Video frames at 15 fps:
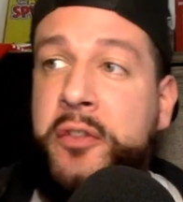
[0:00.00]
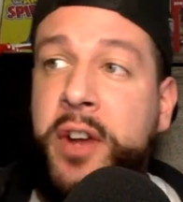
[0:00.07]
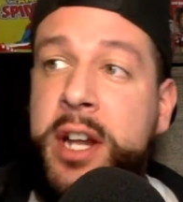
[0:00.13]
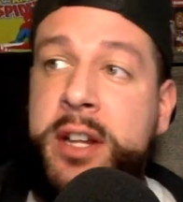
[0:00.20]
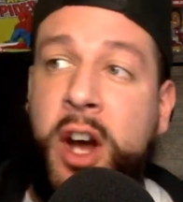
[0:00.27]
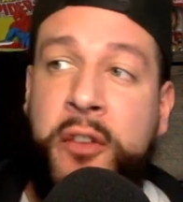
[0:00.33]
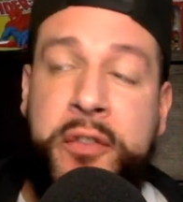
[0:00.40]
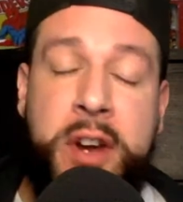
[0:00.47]

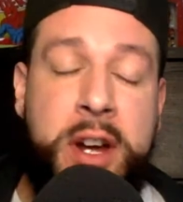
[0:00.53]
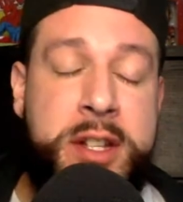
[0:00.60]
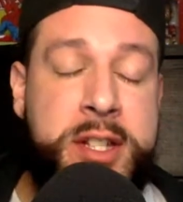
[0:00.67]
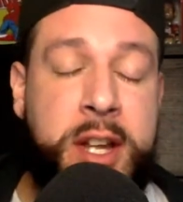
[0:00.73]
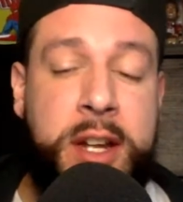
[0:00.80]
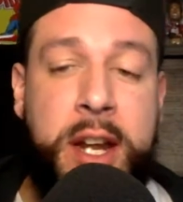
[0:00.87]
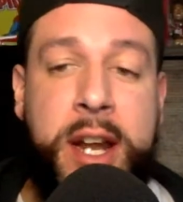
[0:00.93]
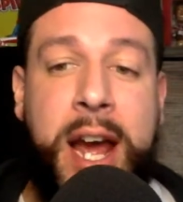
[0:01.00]
Philadelphia on
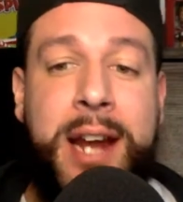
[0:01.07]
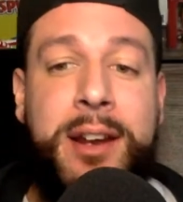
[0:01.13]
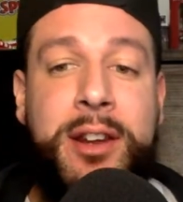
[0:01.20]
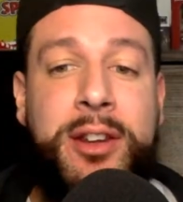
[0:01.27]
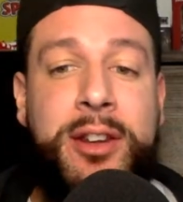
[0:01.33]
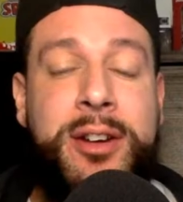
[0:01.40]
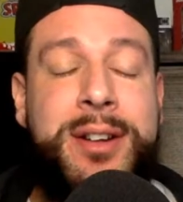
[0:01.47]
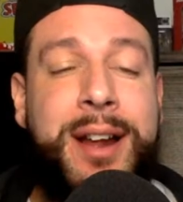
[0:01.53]
Sunday night
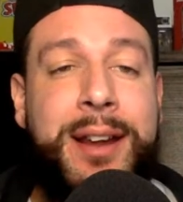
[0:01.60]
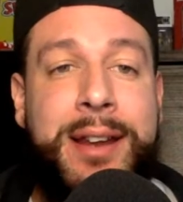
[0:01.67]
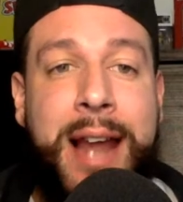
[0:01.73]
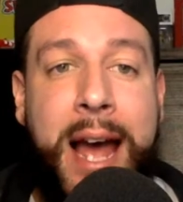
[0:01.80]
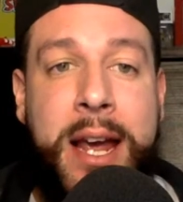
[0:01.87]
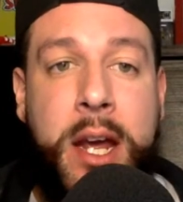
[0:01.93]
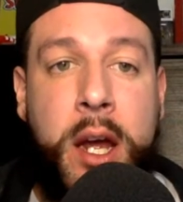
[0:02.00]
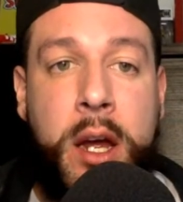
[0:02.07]
looked
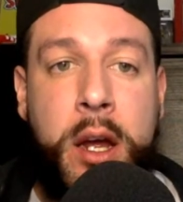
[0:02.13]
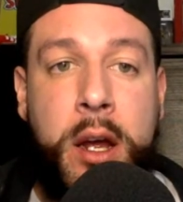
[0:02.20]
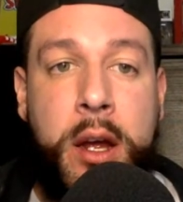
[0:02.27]
like